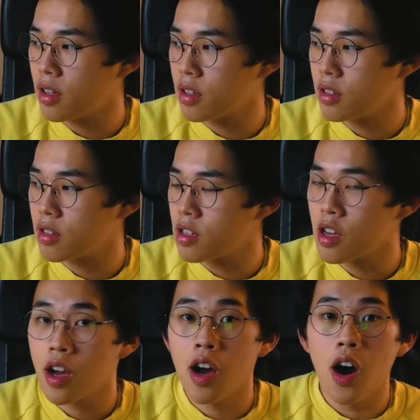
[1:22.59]
I'm
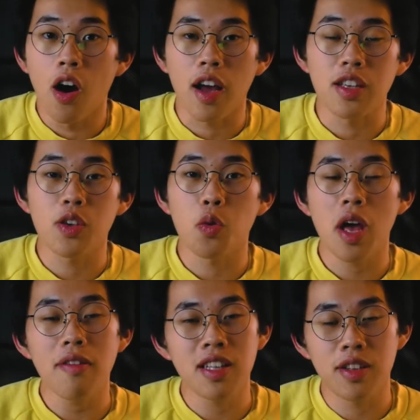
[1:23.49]
better. Okay, so we
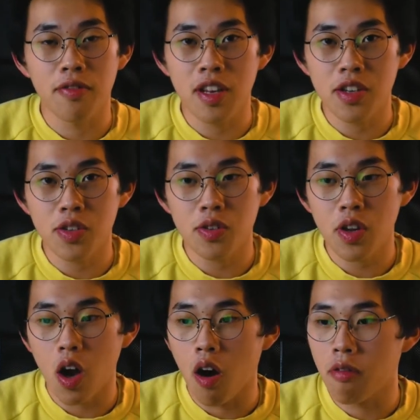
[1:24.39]
have the
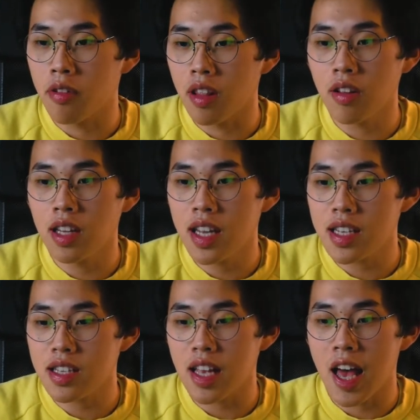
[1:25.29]
definition of
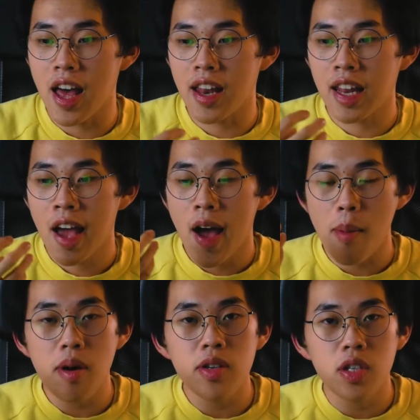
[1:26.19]
loneliness, and
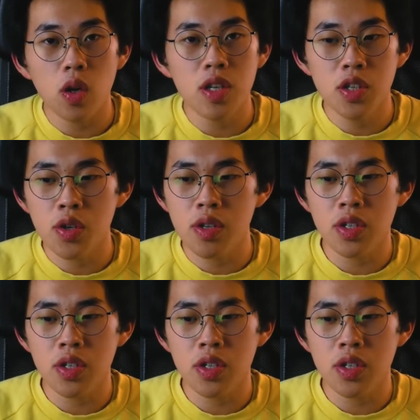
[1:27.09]
about solitude.